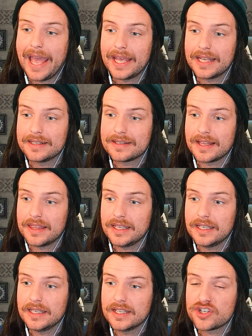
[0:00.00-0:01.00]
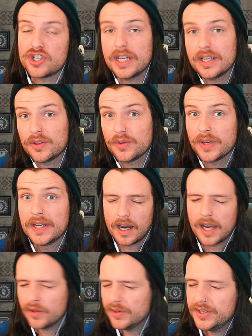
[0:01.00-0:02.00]
and the shield.
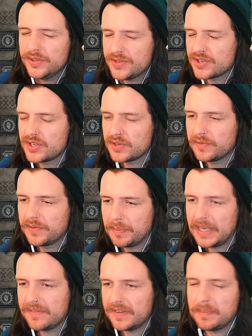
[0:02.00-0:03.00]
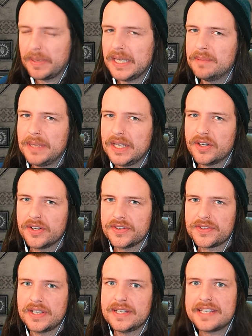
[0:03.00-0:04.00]
I only use the shield for PvP
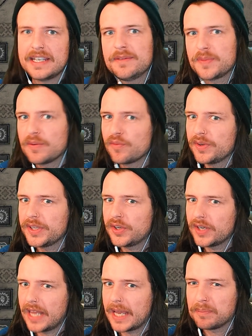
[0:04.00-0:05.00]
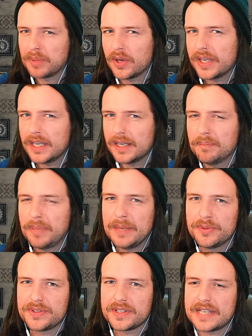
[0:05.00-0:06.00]
because it seems to be really good at like blocking
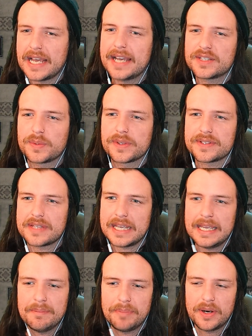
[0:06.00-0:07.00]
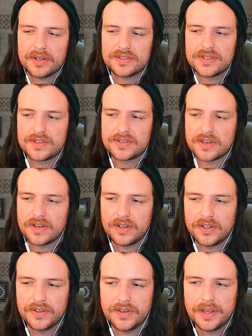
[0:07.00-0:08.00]
people's attacks, whereas the hitboxes
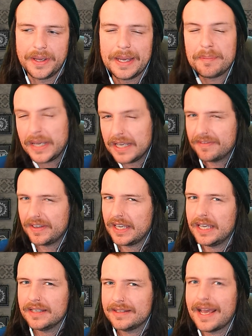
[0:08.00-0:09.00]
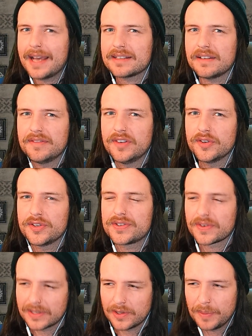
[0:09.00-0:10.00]
on PvE attacks I've
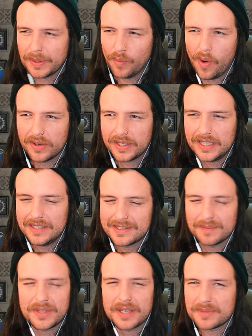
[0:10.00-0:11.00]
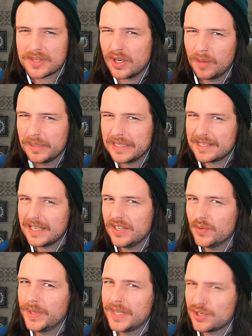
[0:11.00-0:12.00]
noticed are a little bit wonky. Sometimes the goblins hit
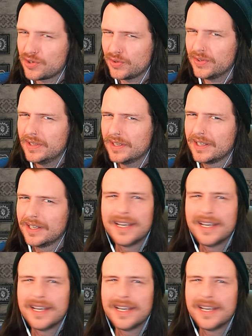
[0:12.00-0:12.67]
you when they shouldn't.